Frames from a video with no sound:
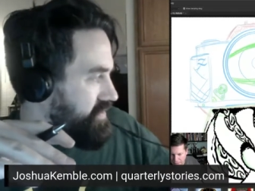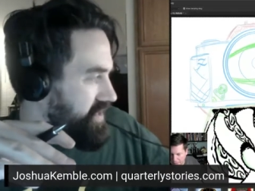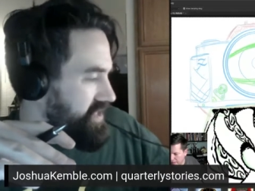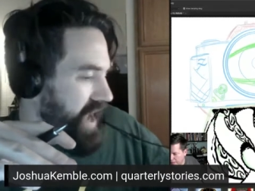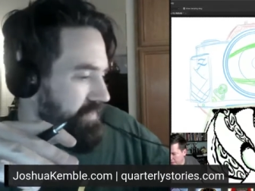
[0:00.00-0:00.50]

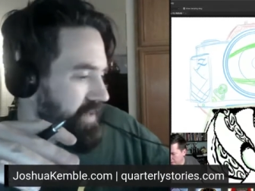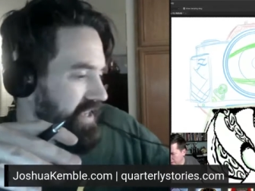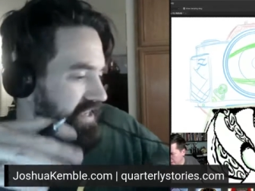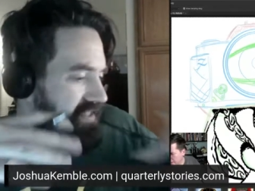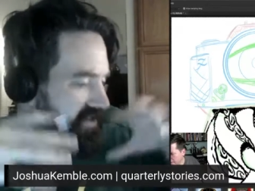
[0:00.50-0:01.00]
what's
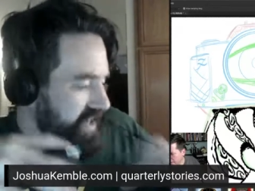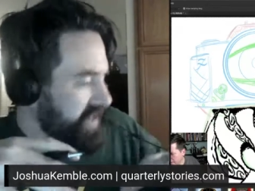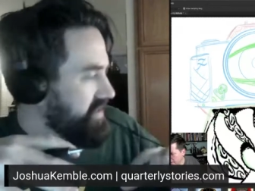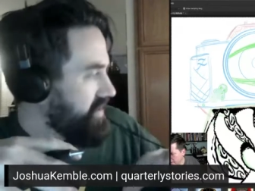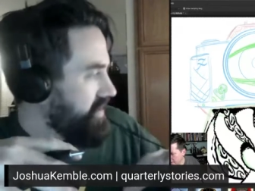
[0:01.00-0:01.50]
happening
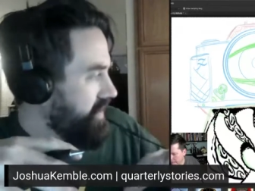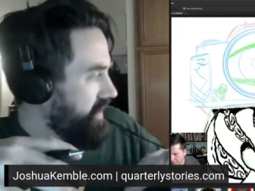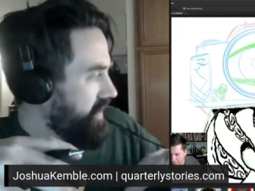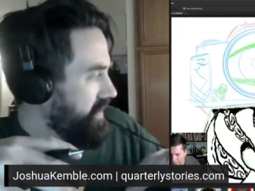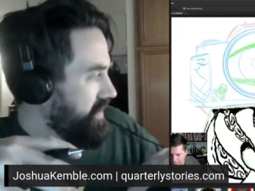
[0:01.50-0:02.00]
inside of the
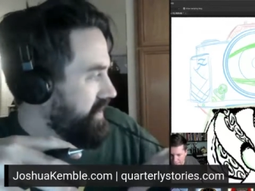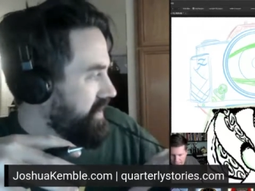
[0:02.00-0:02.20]
car,